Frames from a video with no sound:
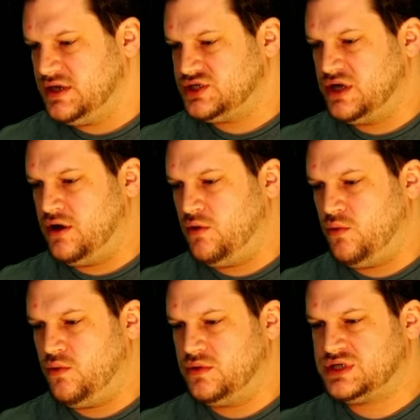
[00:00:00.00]

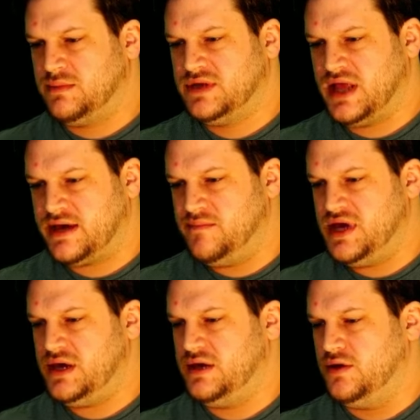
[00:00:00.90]
So someone like
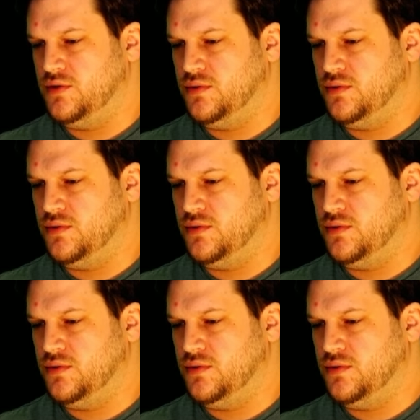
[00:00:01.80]
me,